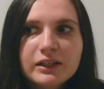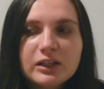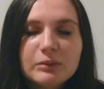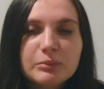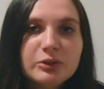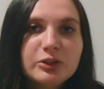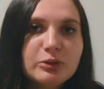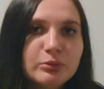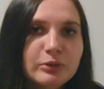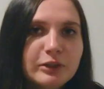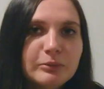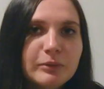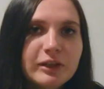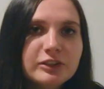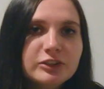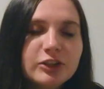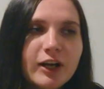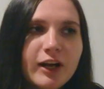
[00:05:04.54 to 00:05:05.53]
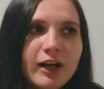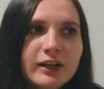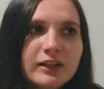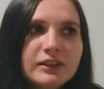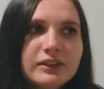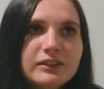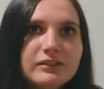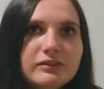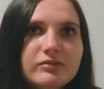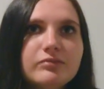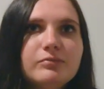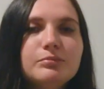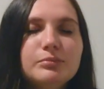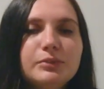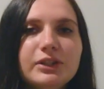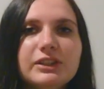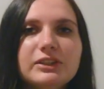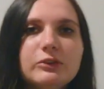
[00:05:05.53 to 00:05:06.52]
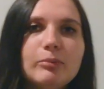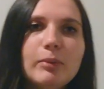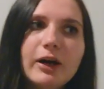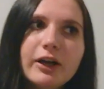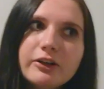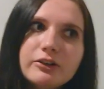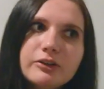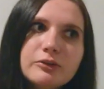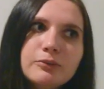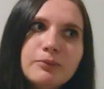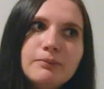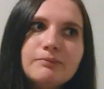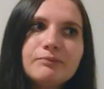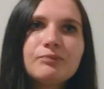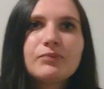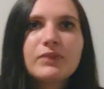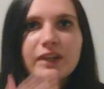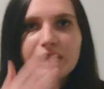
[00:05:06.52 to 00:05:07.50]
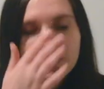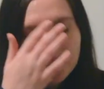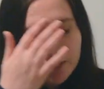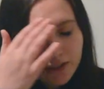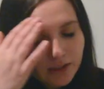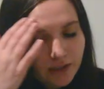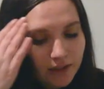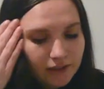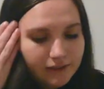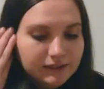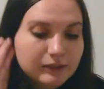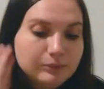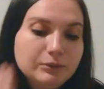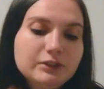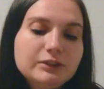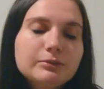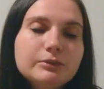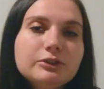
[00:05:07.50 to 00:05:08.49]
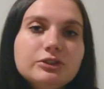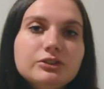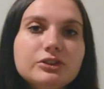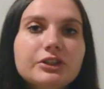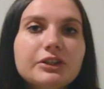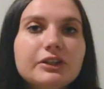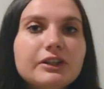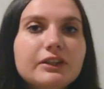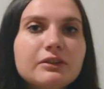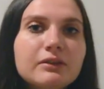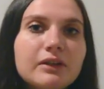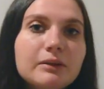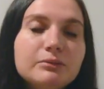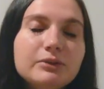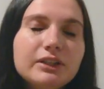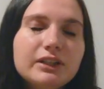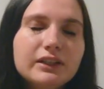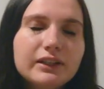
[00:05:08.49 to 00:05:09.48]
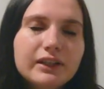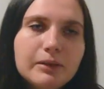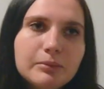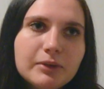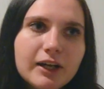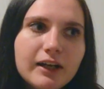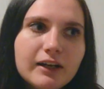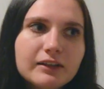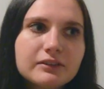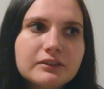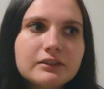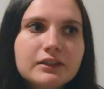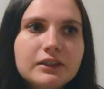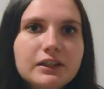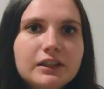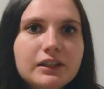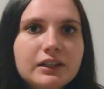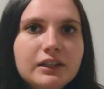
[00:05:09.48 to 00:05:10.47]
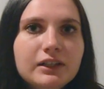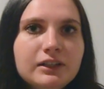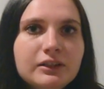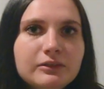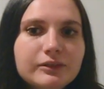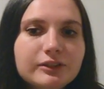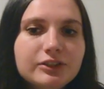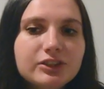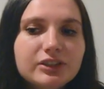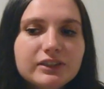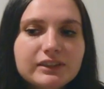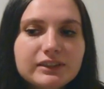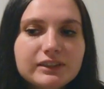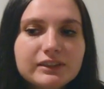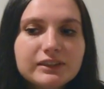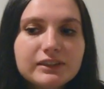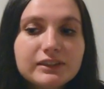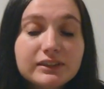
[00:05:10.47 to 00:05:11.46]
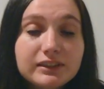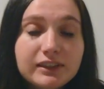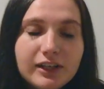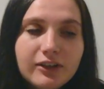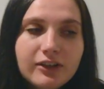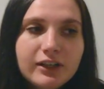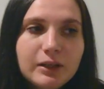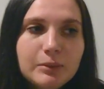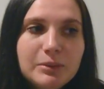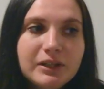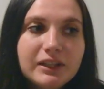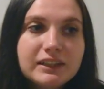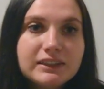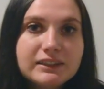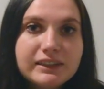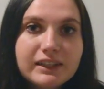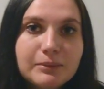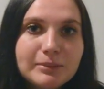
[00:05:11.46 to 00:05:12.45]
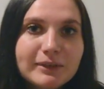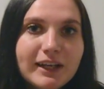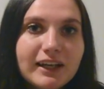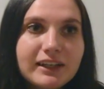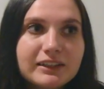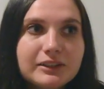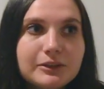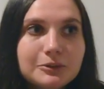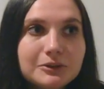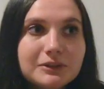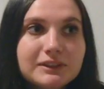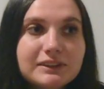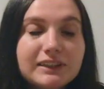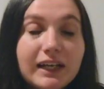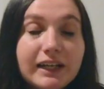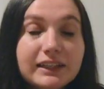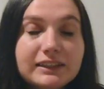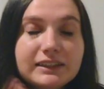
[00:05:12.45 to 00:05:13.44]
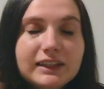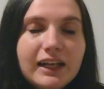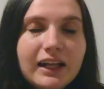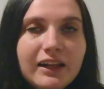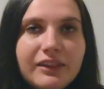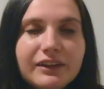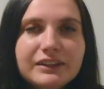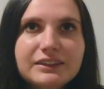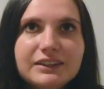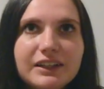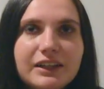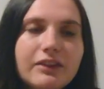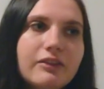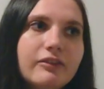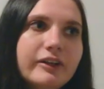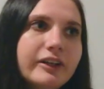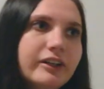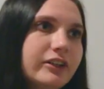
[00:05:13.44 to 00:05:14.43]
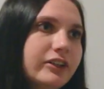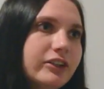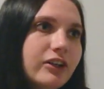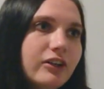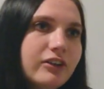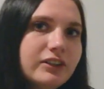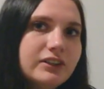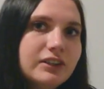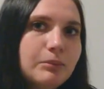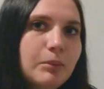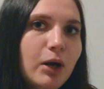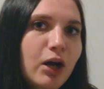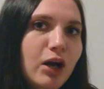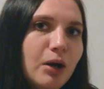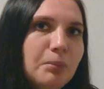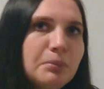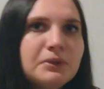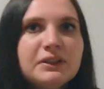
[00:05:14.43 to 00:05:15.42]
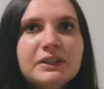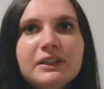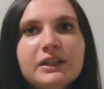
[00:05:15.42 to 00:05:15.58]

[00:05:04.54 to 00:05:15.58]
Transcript: I'm on the pre-med track because of bio. So that means my junior year, I'm taking the MCAT, which is scary because the MCAT equals like death. It's like $300 a pop.